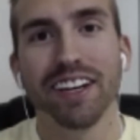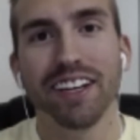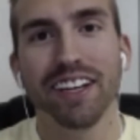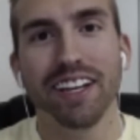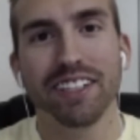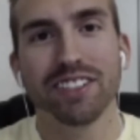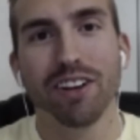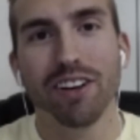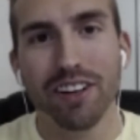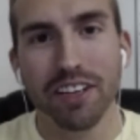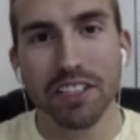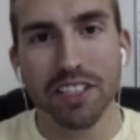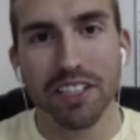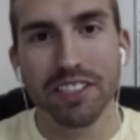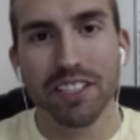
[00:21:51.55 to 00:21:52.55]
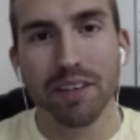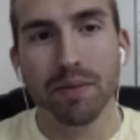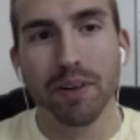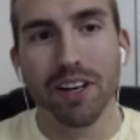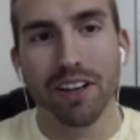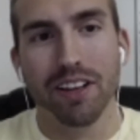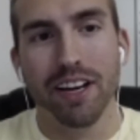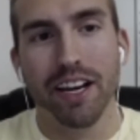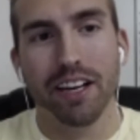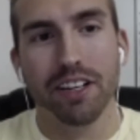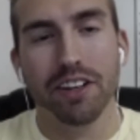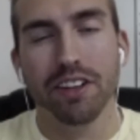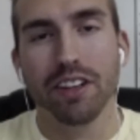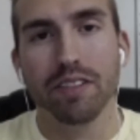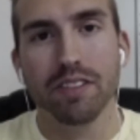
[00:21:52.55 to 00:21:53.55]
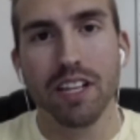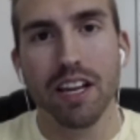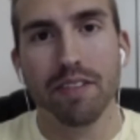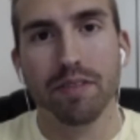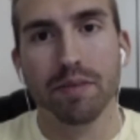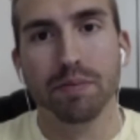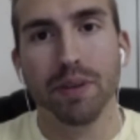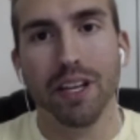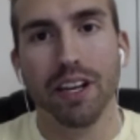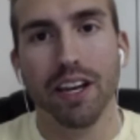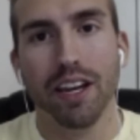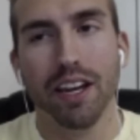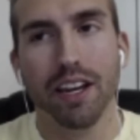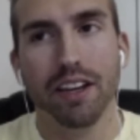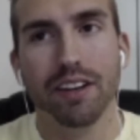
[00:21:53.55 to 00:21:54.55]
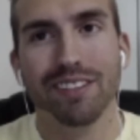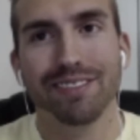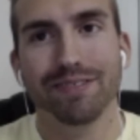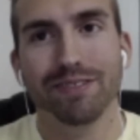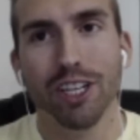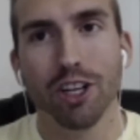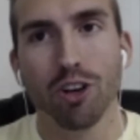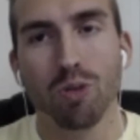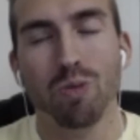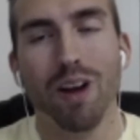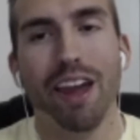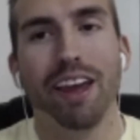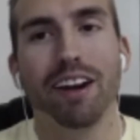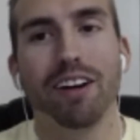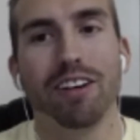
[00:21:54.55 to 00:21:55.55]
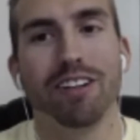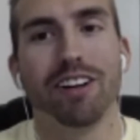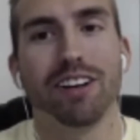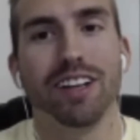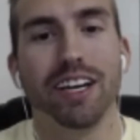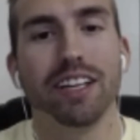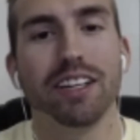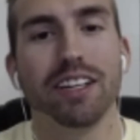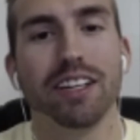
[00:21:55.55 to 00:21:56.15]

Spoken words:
It's hard to judge them online. And, you know, they've never been a great online team.